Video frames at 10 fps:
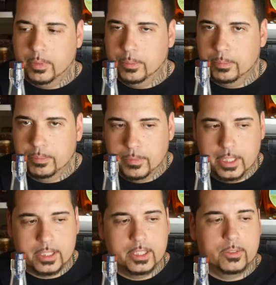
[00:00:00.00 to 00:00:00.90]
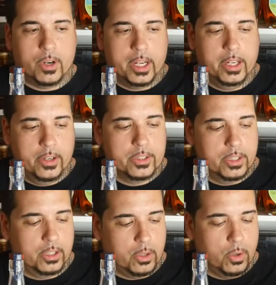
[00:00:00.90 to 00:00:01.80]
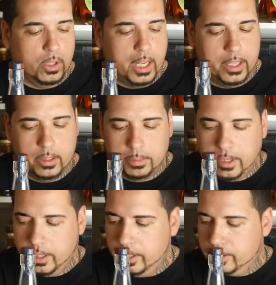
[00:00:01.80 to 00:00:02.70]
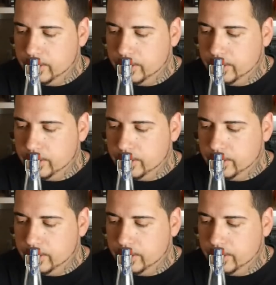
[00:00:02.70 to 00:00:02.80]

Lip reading: But this is right here is the core lineup right here.